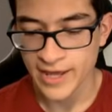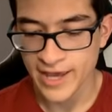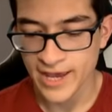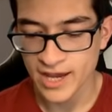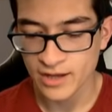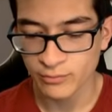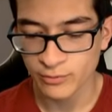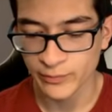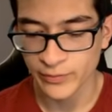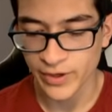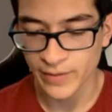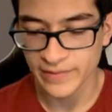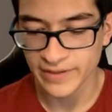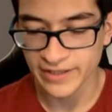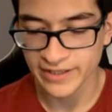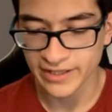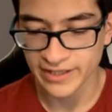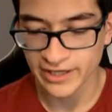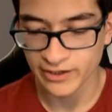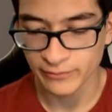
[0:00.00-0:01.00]
And we're probably
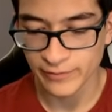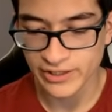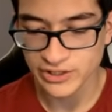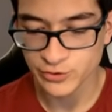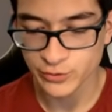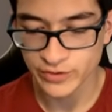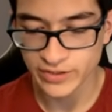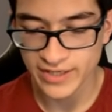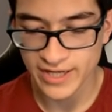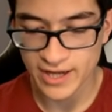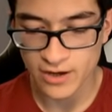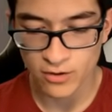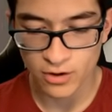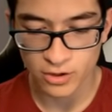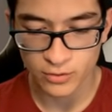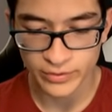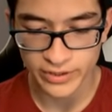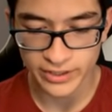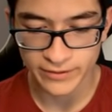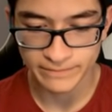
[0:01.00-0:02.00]
not going to get a rage quit now,
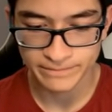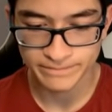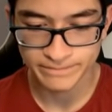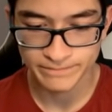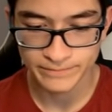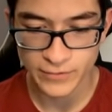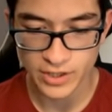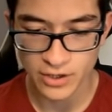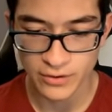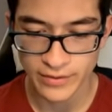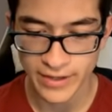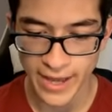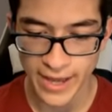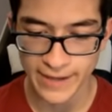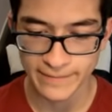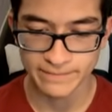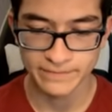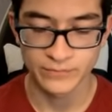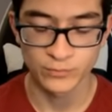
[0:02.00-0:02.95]
are we? Okay.